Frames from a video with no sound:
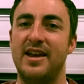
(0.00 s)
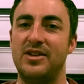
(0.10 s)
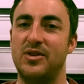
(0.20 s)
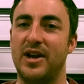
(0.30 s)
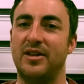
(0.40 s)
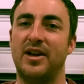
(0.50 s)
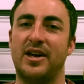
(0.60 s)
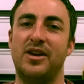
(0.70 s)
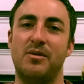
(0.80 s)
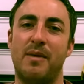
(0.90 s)
and you get
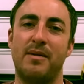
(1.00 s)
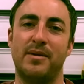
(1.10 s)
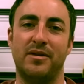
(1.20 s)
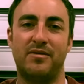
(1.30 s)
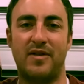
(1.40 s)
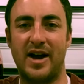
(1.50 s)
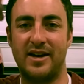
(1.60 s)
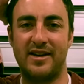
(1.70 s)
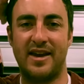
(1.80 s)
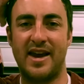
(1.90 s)
lucky, you might be able to
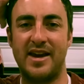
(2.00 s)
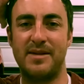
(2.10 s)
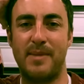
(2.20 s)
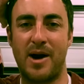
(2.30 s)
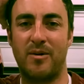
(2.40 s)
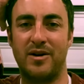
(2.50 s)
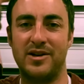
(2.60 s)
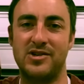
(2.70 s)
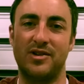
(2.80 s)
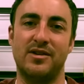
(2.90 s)
find an Eddie Bauer
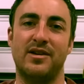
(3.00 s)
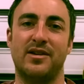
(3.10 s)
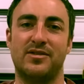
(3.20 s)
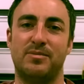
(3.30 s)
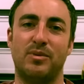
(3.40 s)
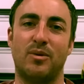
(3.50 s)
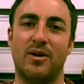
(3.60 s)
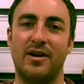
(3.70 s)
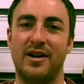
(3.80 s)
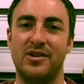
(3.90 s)
edition
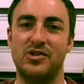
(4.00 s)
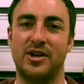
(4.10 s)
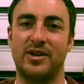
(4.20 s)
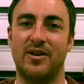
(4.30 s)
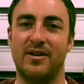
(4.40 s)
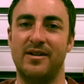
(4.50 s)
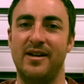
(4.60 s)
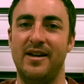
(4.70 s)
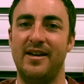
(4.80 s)
Explorer in a junkyard.